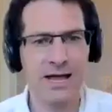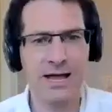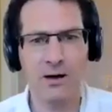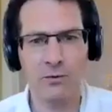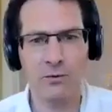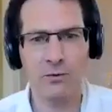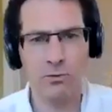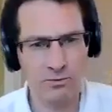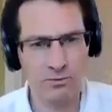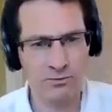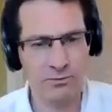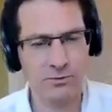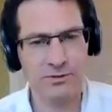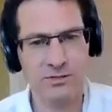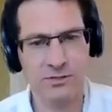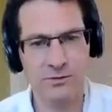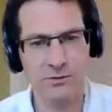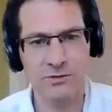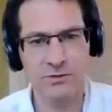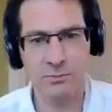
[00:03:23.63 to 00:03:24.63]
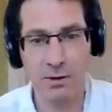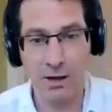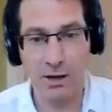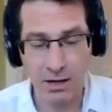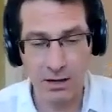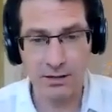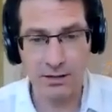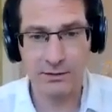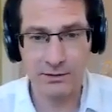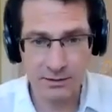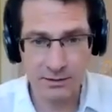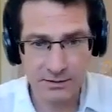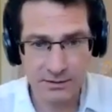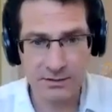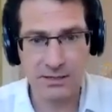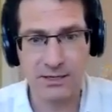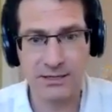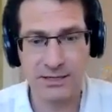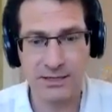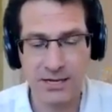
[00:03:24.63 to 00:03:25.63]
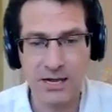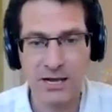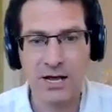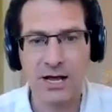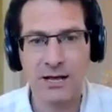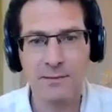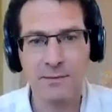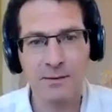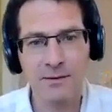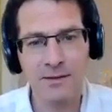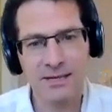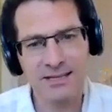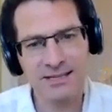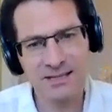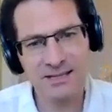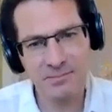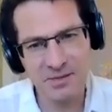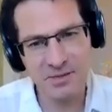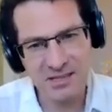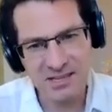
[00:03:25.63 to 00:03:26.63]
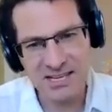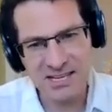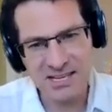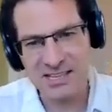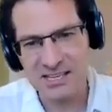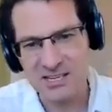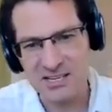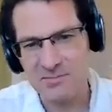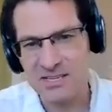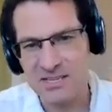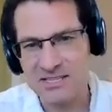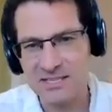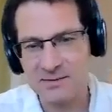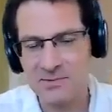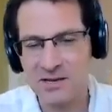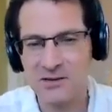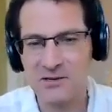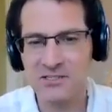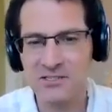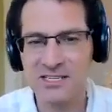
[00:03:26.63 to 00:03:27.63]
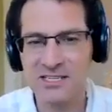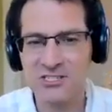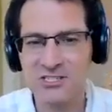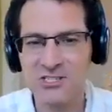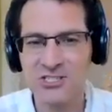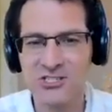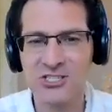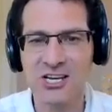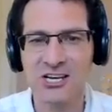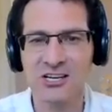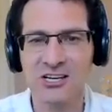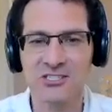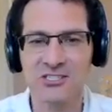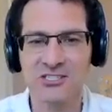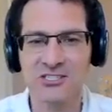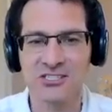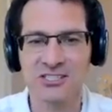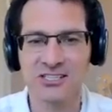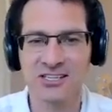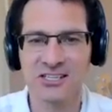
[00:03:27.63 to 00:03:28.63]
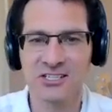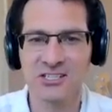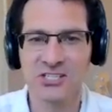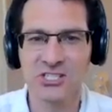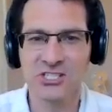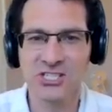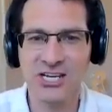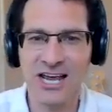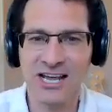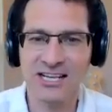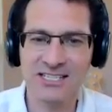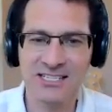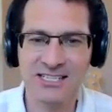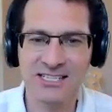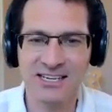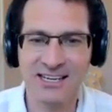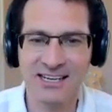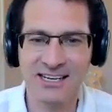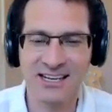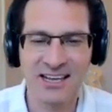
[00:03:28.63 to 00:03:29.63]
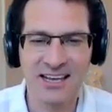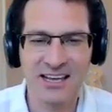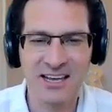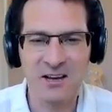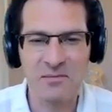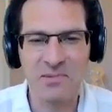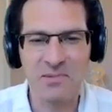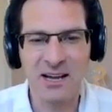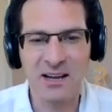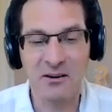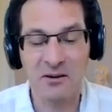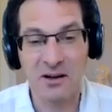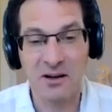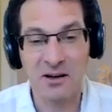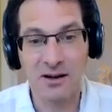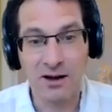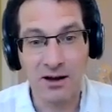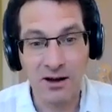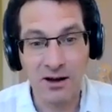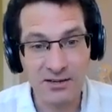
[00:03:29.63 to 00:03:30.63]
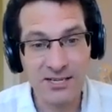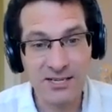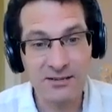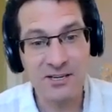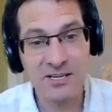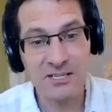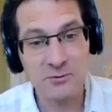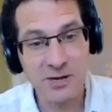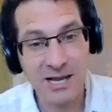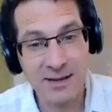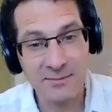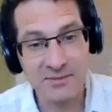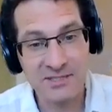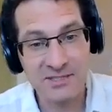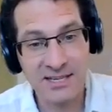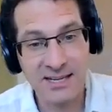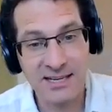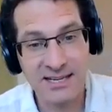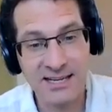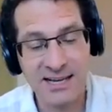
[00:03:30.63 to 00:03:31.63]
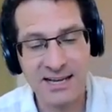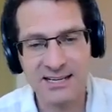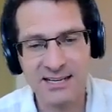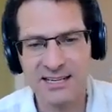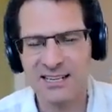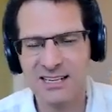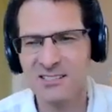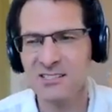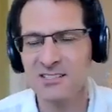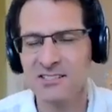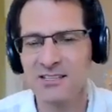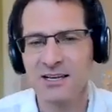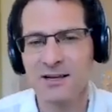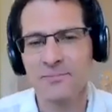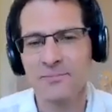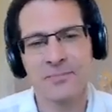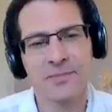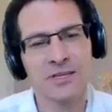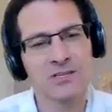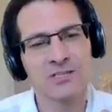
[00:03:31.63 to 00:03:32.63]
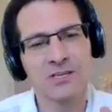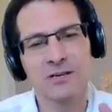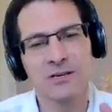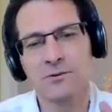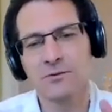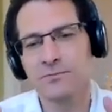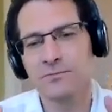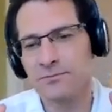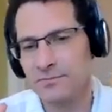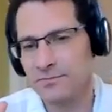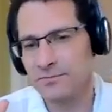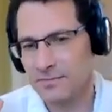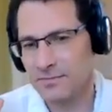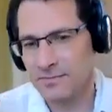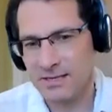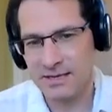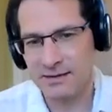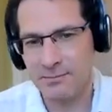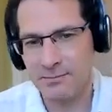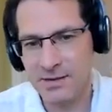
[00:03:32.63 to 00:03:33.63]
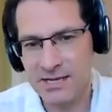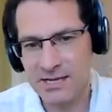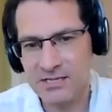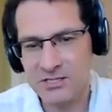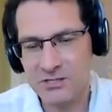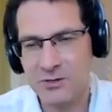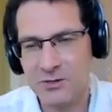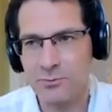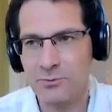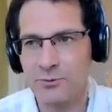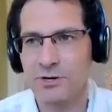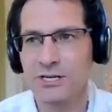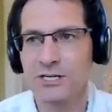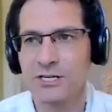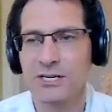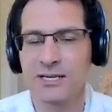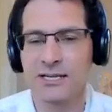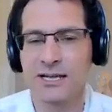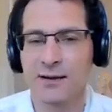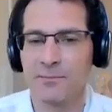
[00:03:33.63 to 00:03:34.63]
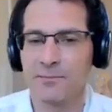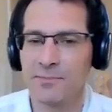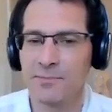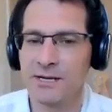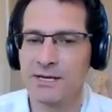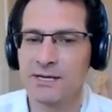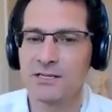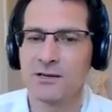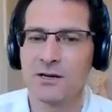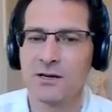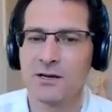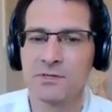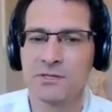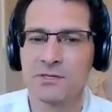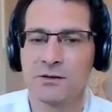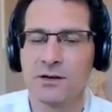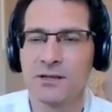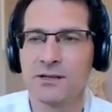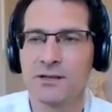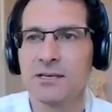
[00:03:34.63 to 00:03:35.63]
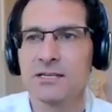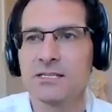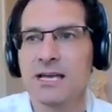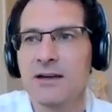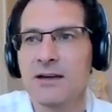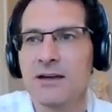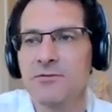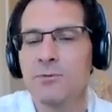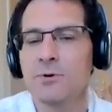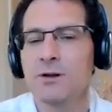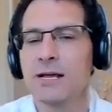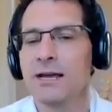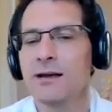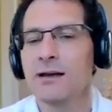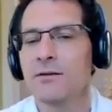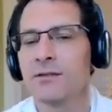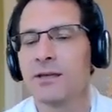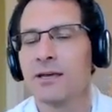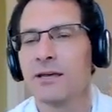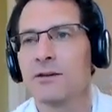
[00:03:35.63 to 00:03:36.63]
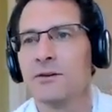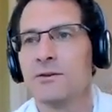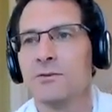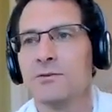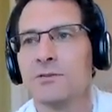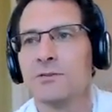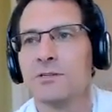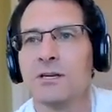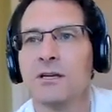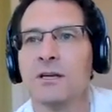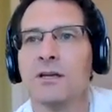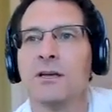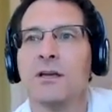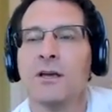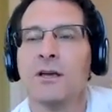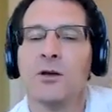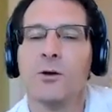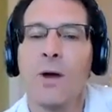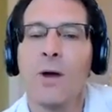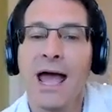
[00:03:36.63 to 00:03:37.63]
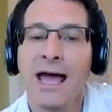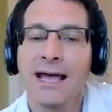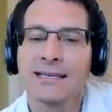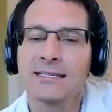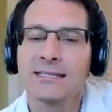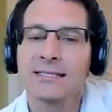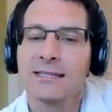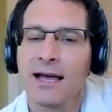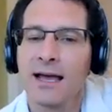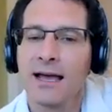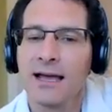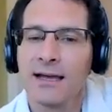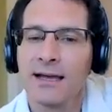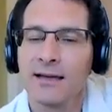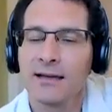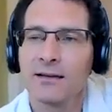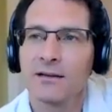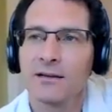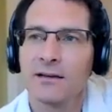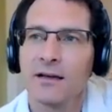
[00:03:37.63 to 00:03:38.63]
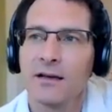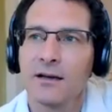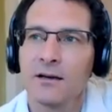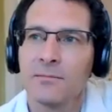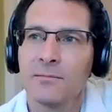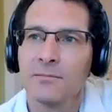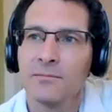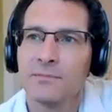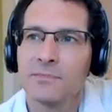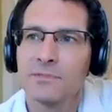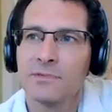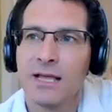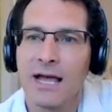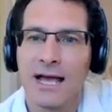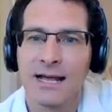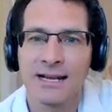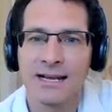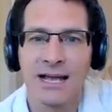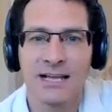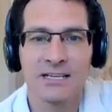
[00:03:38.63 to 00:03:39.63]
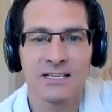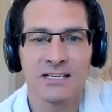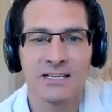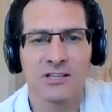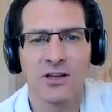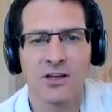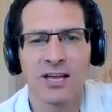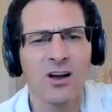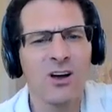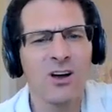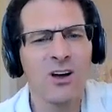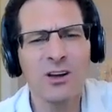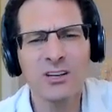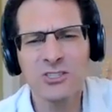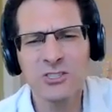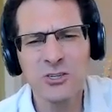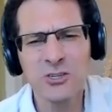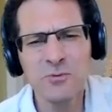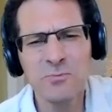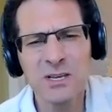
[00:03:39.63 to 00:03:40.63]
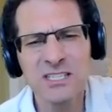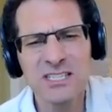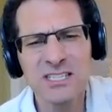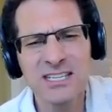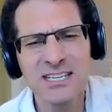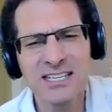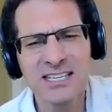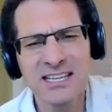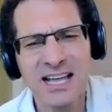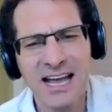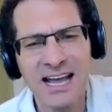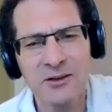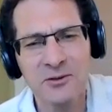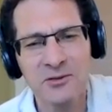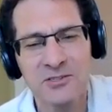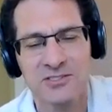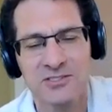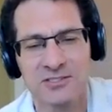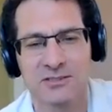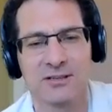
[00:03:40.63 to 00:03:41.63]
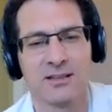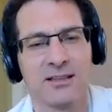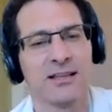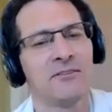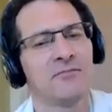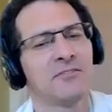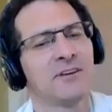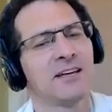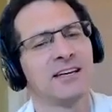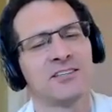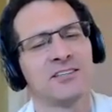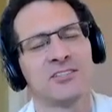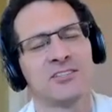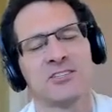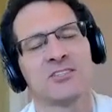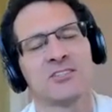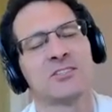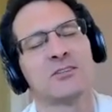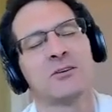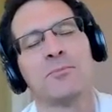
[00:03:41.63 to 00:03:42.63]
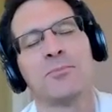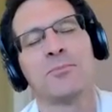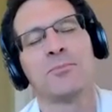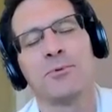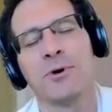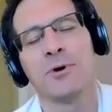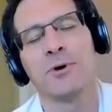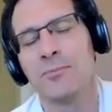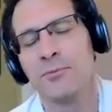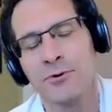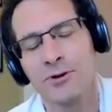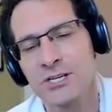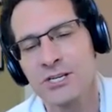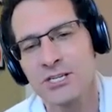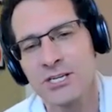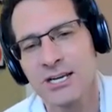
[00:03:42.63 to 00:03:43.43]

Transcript: awful to lose a partner, And I'm like, but the thing that you miss the most is just chatting about, I never guess what happened today. And just, so it makes you appreciate that big time. So I say to everyone out there who has that, and is like, it's too busy in the house. Love it. Just appreciate